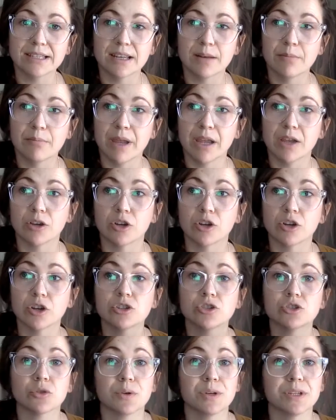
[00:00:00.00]
and make good
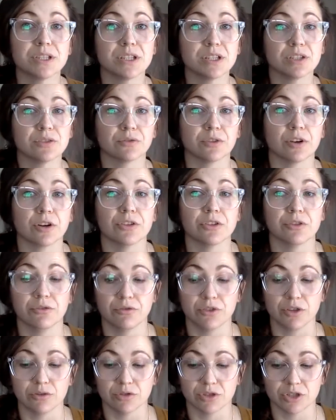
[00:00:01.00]
choices for the
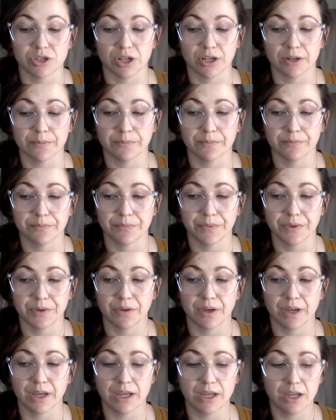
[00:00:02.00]
future.
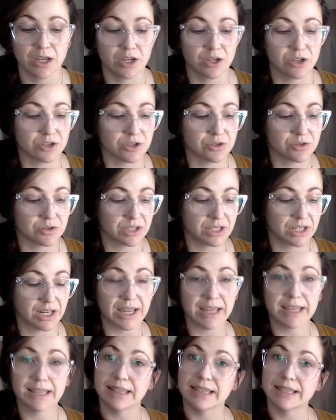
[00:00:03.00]
Okay? So
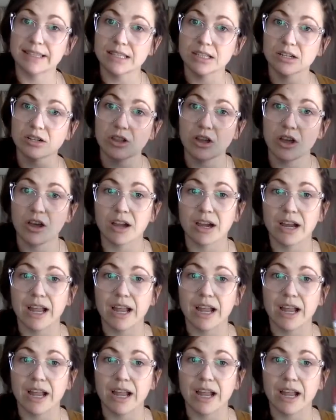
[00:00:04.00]
today, listen along